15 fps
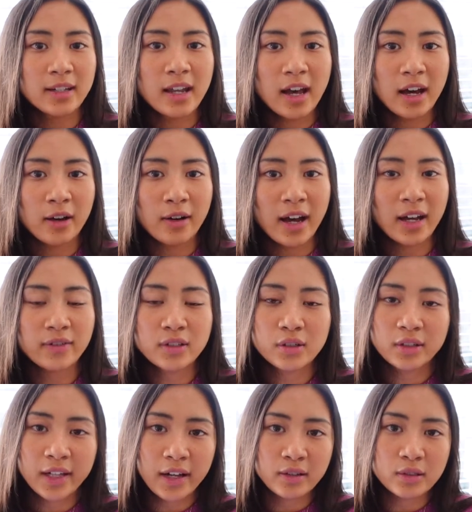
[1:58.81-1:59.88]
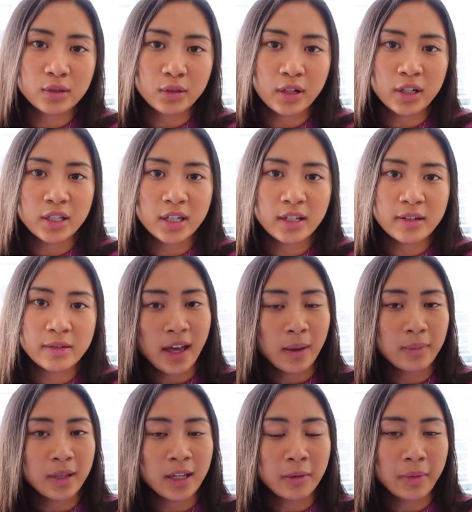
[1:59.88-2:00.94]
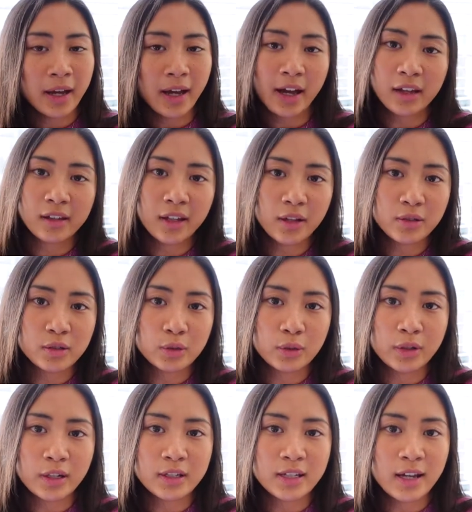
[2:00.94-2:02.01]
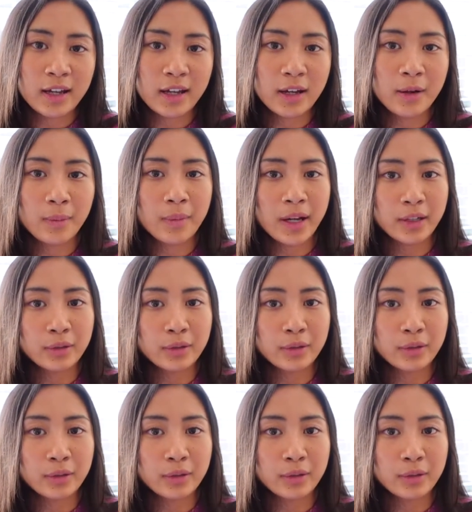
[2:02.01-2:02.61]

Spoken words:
Now, I have 2 cloud storages, that being my iCloud storage and my